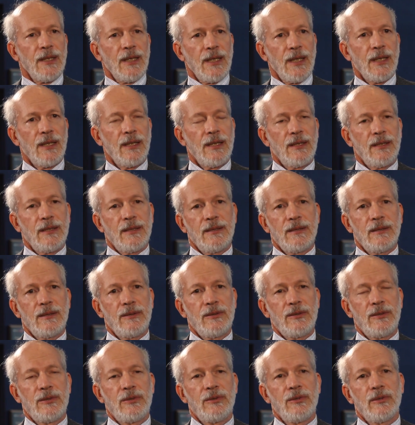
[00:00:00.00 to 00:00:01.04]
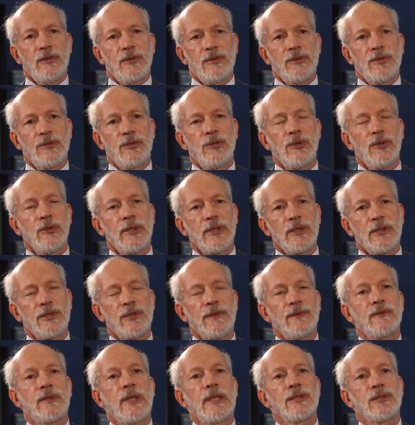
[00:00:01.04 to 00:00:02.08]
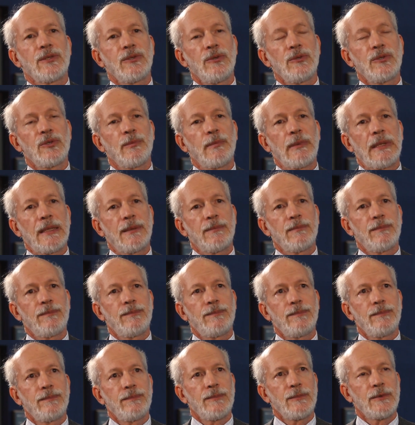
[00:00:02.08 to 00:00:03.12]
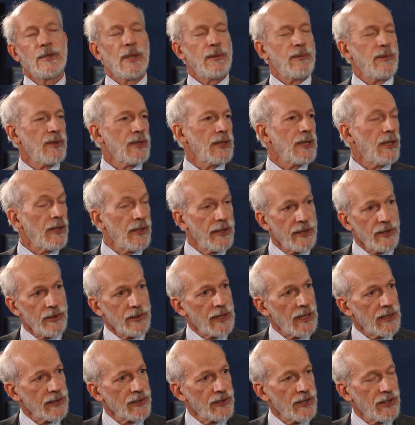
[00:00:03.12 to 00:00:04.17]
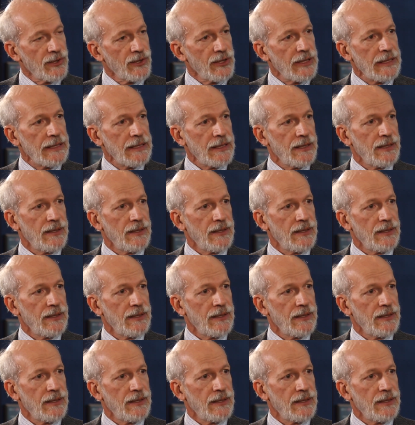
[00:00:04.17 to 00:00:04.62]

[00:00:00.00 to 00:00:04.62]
Uh, does two years of trastuzumab double the cardiotoxicity?